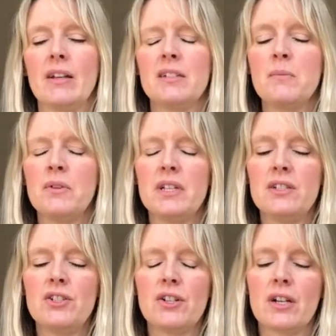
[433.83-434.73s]
it's more
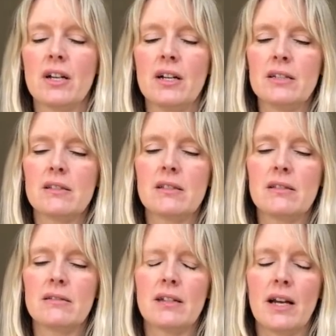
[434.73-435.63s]
intricate
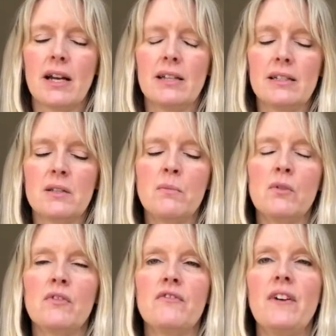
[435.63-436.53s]
and it's
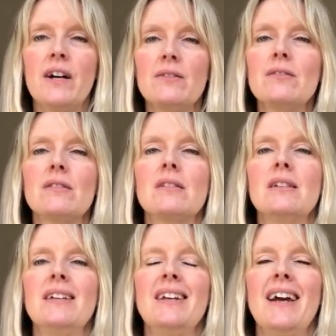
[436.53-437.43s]
more felt
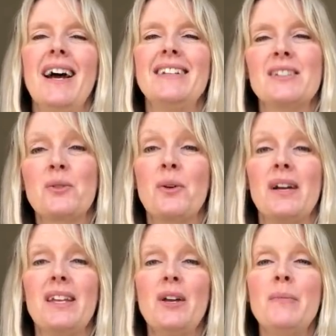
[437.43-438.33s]
and it's quite
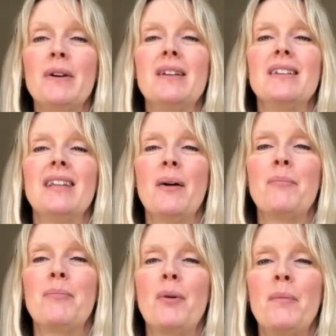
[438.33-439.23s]
human, and that
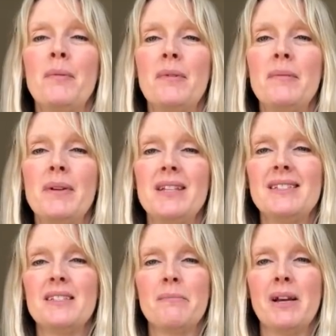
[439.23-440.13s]
probably means
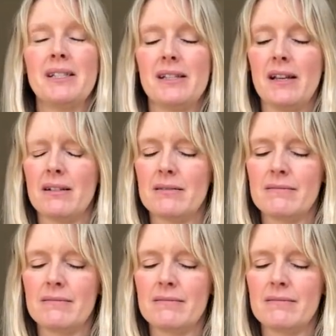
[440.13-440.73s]
it's messier.